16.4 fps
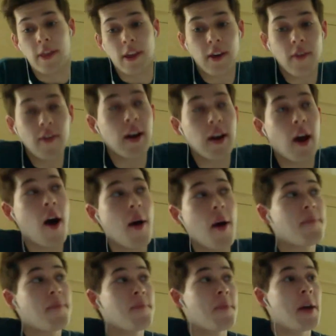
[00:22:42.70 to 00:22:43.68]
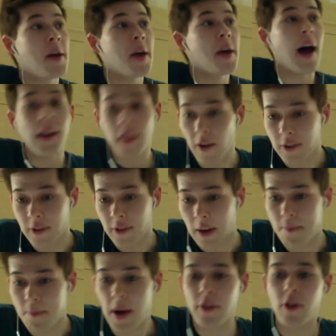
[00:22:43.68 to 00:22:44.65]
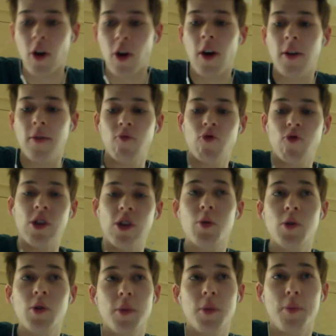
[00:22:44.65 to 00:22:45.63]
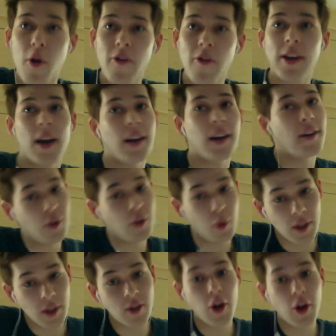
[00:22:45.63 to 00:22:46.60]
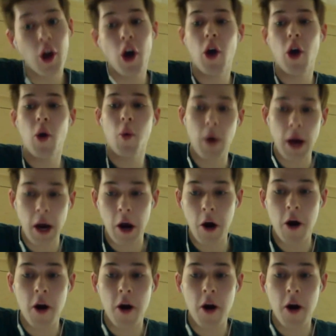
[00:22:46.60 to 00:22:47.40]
it? I loved it. I thought this was the perfect kind of twist where